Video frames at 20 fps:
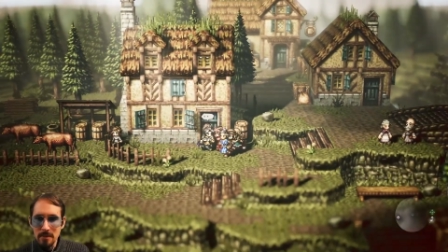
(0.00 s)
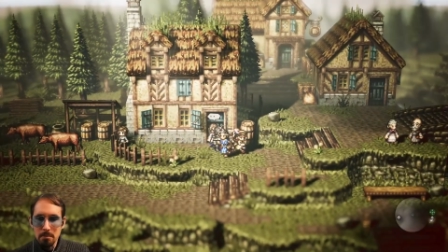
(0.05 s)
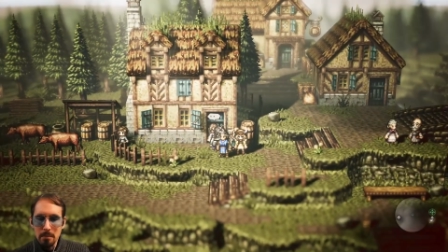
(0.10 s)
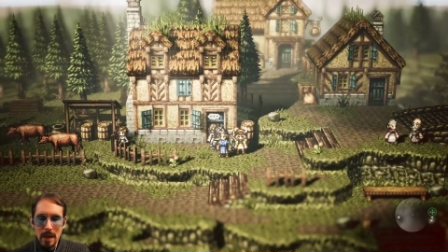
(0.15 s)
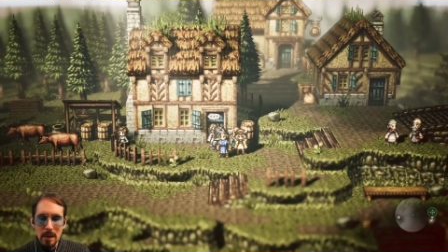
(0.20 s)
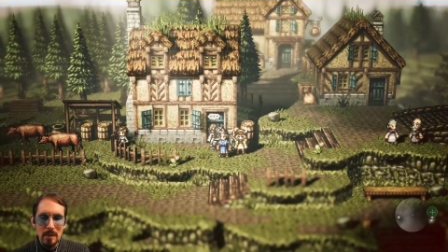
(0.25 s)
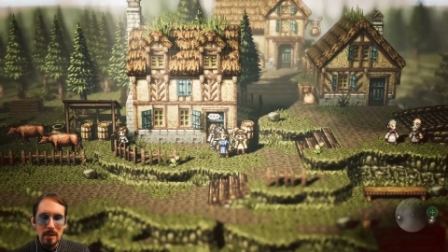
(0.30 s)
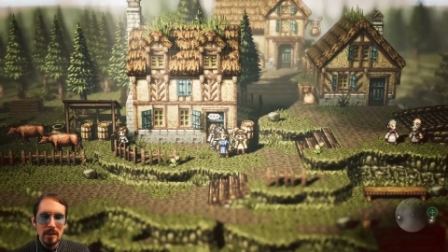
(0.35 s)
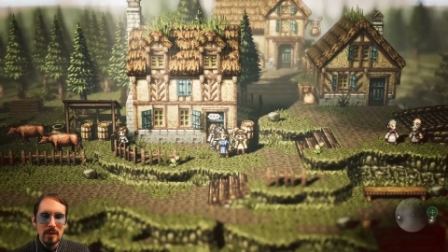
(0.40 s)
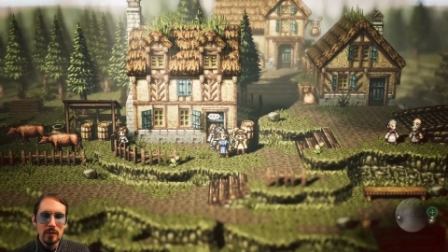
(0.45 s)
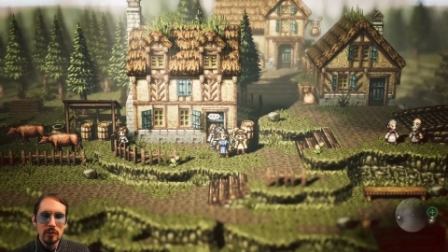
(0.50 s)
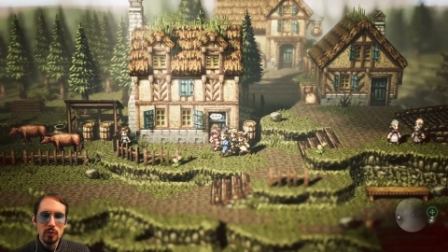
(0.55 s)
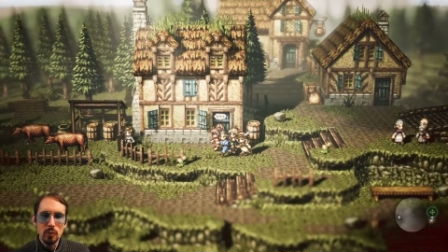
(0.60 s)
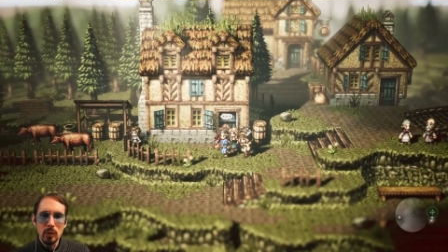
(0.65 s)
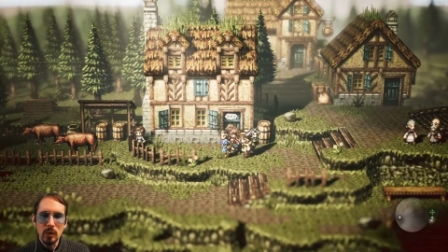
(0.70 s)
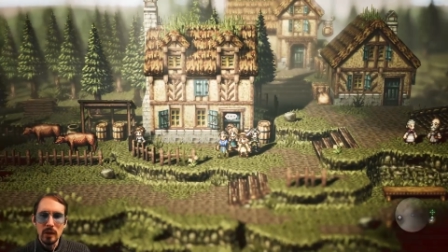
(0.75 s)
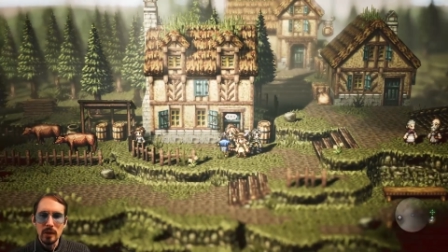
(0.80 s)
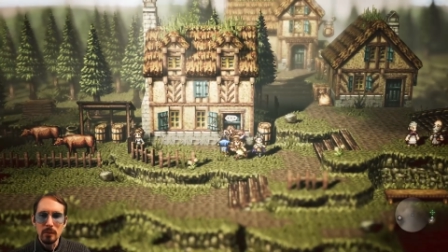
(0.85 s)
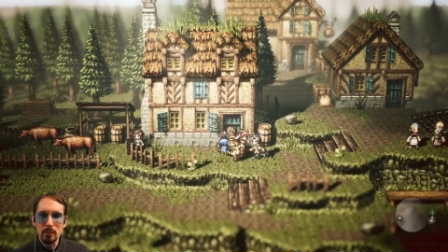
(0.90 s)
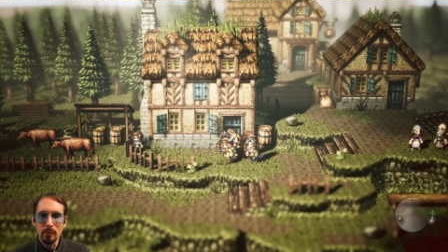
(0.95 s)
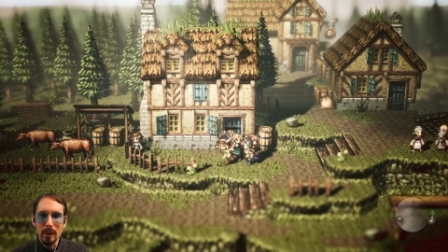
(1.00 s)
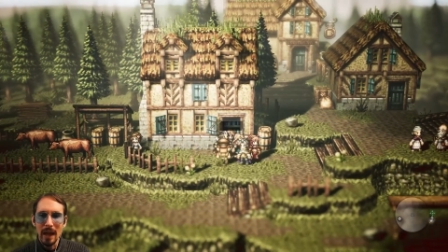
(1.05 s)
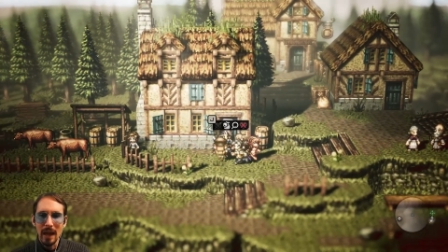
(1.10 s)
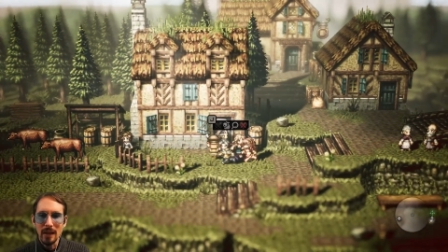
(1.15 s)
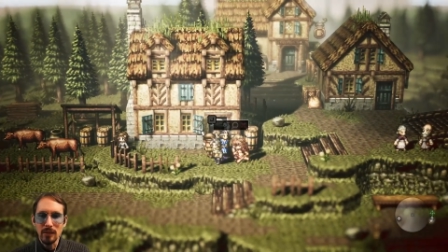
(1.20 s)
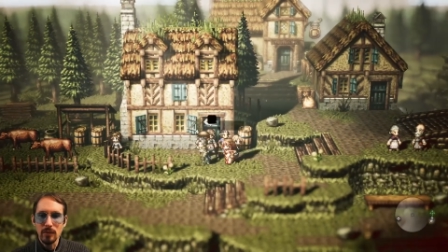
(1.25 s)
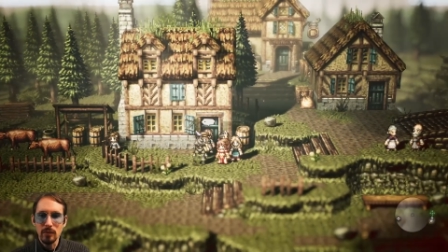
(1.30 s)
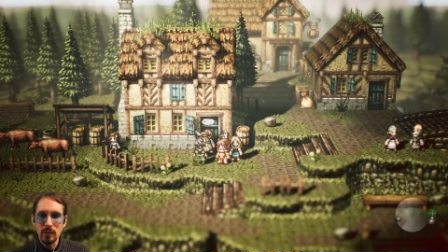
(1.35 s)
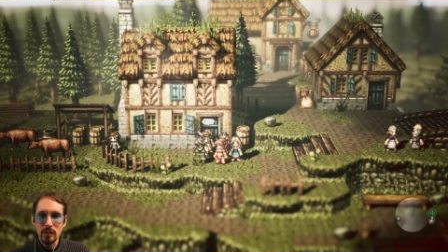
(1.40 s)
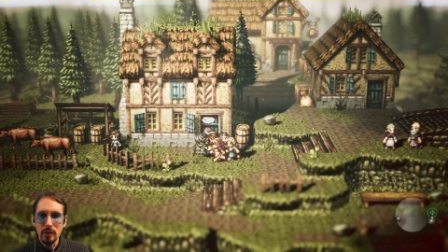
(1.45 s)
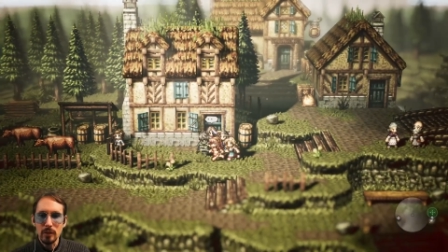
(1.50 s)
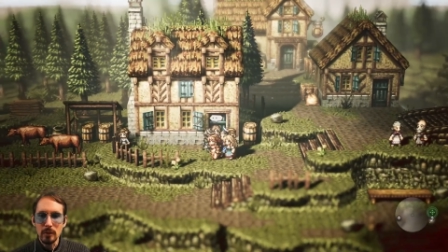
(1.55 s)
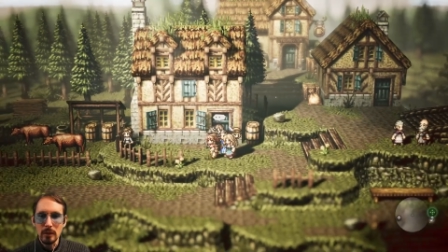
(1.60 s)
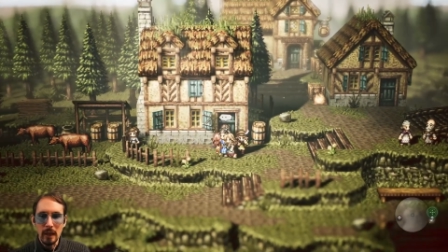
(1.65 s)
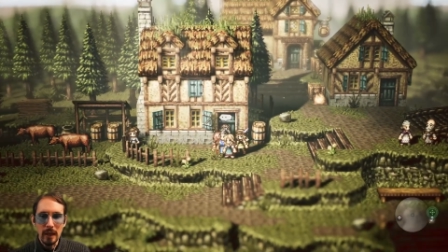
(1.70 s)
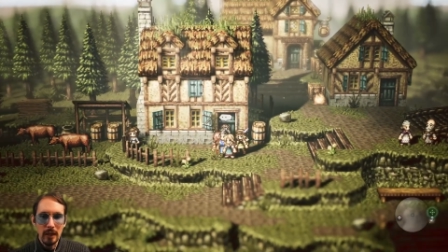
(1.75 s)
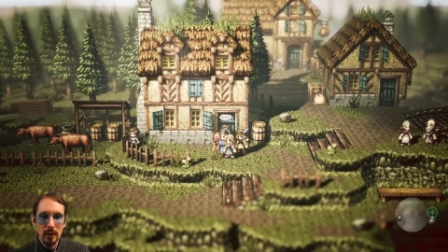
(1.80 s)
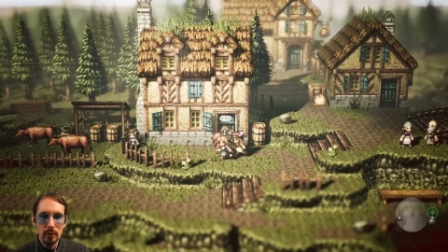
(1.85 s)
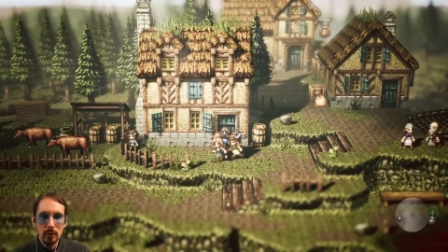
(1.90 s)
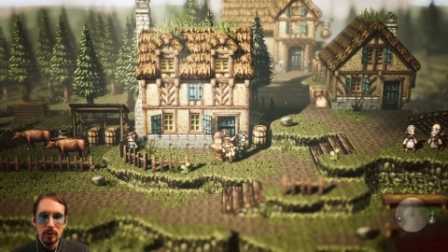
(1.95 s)
Maybe there's one passive skill
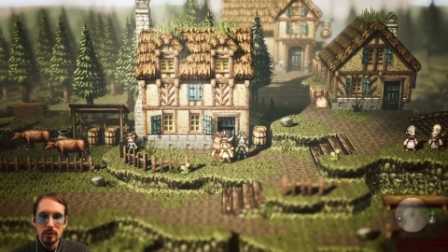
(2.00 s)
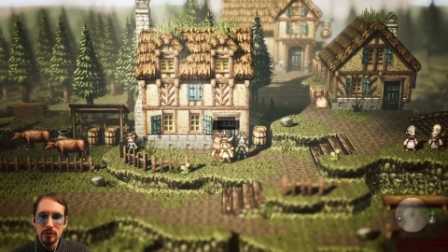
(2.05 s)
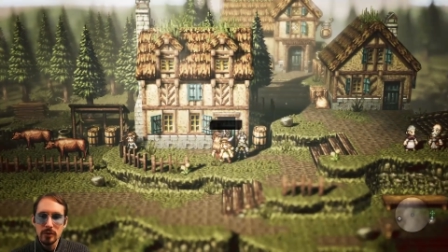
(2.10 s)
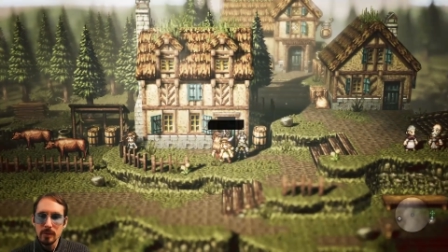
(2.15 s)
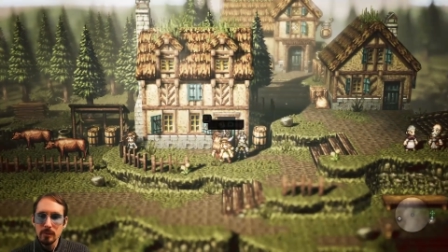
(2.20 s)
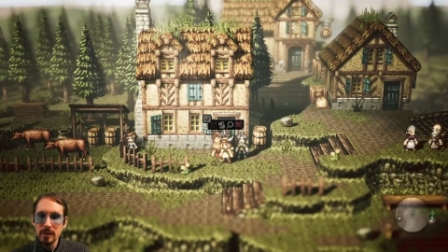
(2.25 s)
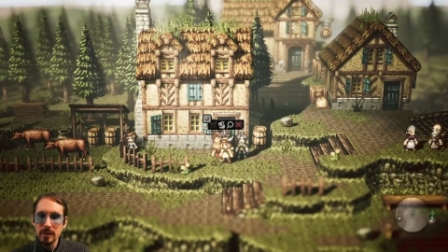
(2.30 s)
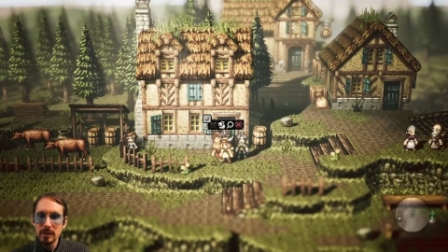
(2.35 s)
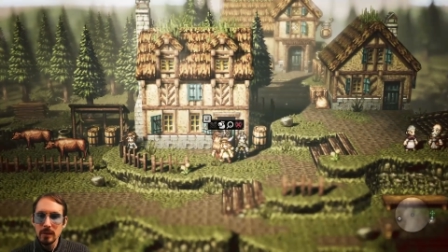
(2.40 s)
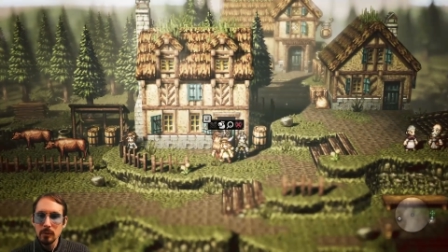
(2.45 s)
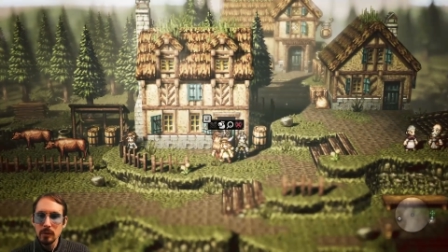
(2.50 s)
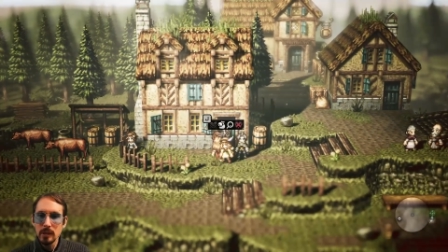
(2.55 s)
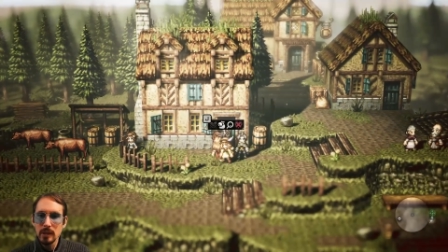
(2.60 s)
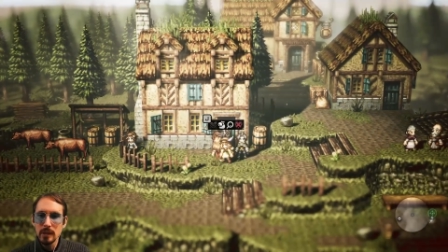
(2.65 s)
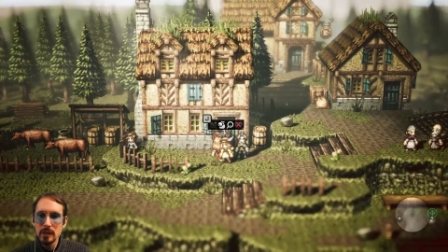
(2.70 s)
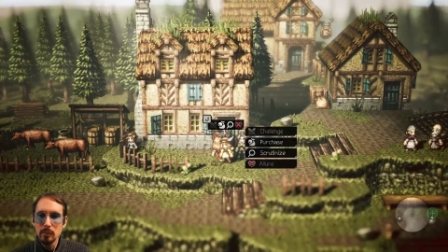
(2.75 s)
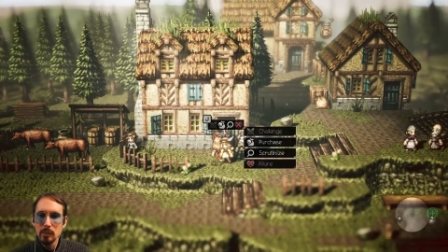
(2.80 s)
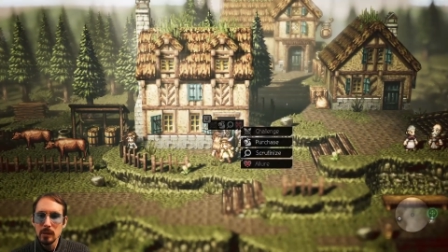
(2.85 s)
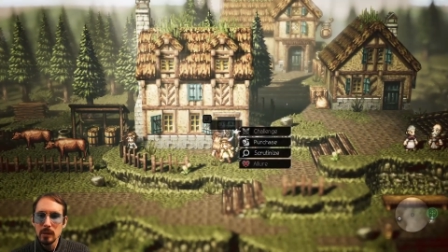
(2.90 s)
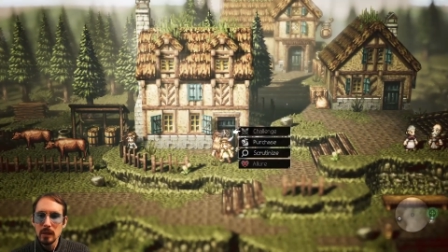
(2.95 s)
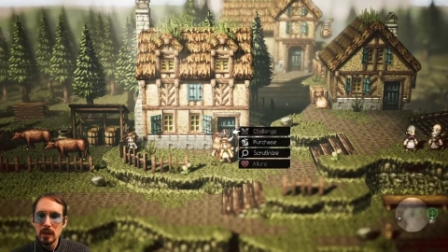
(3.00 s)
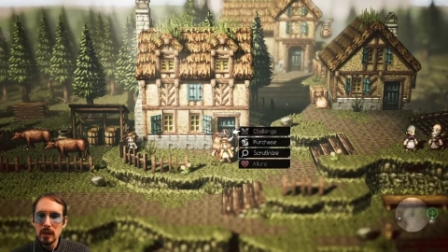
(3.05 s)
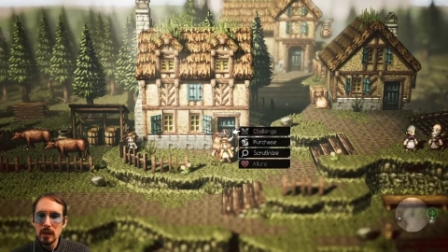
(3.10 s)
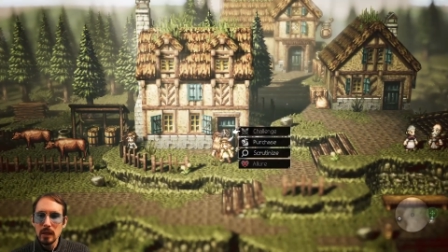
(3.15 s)
later or something that will help.